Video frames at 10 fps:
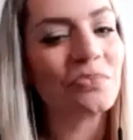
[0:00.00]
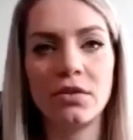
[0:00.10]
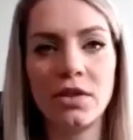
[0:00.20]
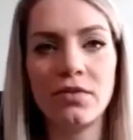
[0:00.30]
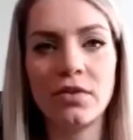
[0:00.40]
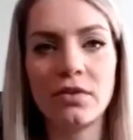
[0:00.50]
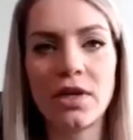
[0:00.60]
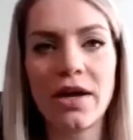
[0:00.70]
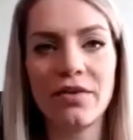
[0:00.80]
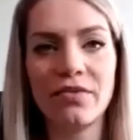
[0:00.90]
Live your
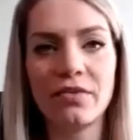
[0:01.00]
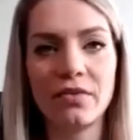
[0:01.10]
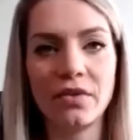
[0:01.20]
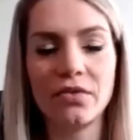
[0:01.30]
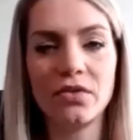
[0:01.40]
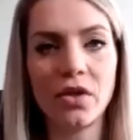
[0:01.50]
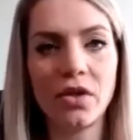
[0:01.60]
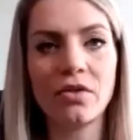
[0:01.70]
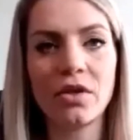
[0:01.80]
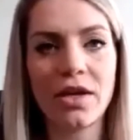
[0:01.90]
life, enjoy
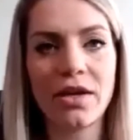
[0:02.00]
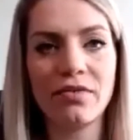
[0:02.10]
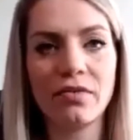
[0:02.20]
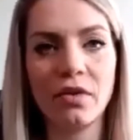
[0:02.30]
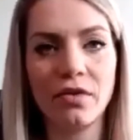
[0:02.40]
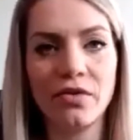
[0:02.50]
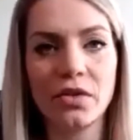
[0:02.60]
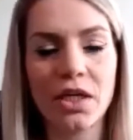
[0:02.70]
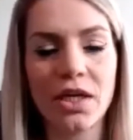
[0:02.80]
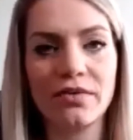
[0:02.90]
your life, love your
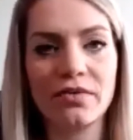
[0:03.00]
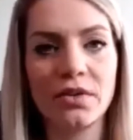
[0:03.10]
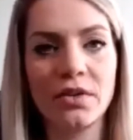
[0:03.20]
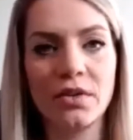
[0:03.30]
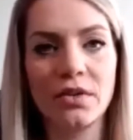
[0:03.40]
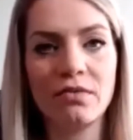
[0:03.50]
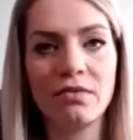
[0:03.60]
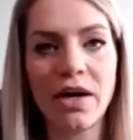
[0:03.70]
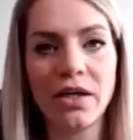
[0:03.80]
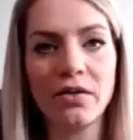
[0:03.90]
life,
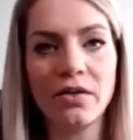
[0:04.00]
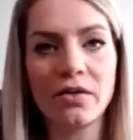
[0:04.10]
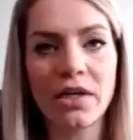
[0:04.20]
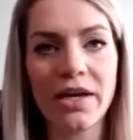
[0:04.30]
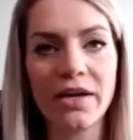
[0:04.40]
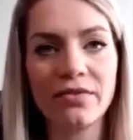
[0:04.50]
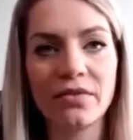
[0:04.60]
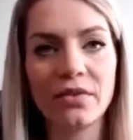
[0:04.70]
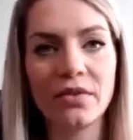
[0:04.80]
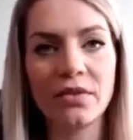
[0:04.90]
value your life,
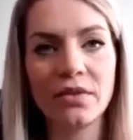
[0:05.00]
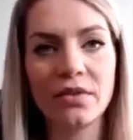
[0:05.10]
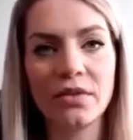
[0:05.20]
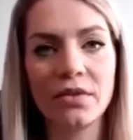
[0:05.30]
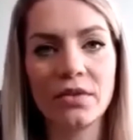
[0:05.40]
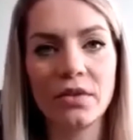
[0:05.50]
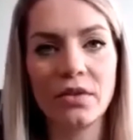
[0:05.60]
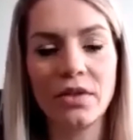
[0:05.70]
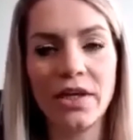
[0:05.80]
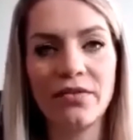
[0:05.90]

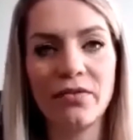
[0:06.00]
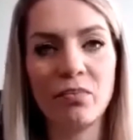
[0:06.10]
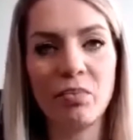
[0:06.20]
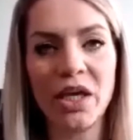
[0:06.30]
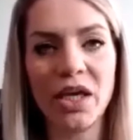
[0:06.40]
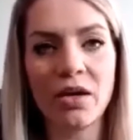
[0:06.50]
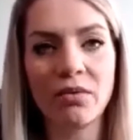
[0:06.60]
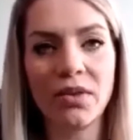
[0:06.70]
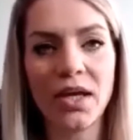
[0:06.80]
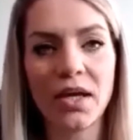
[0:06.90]
live being
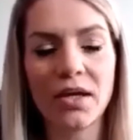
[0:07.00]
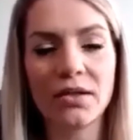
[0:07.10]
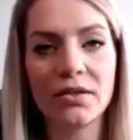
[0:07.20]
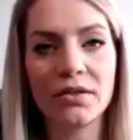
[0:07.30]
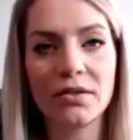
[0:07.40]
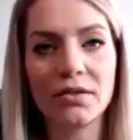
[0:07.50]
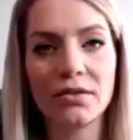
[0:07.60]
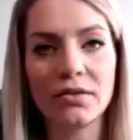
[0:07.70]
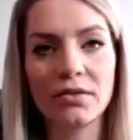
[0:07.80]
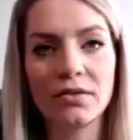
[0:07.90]
out there.
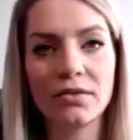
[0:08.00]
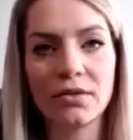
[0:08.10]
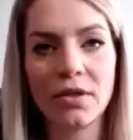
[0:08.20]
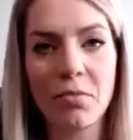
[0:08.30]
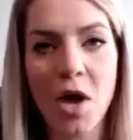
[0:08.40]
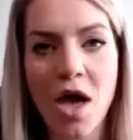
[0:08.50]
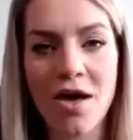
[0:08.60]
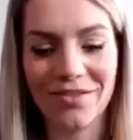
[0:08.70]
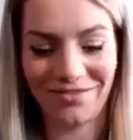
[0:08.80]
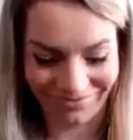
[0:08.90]
Come
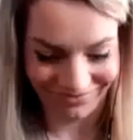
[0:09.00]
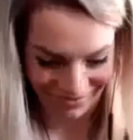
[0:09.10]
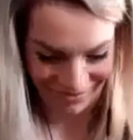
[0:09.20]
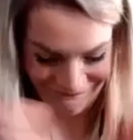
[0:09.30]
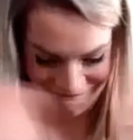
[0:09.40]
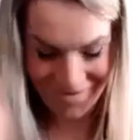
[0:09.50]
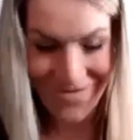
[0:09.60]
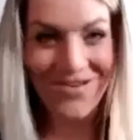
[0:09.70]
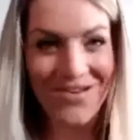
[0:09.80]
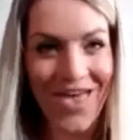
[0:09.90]
on!
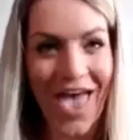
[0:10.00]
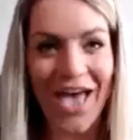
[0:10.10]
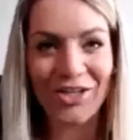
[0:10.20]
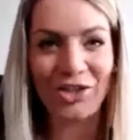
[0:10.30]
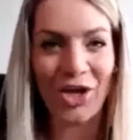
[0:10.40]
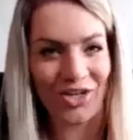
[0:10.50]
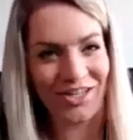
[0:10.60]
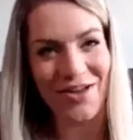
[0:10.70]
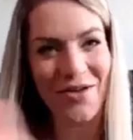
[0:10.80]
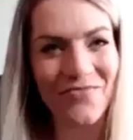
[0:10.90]
Action!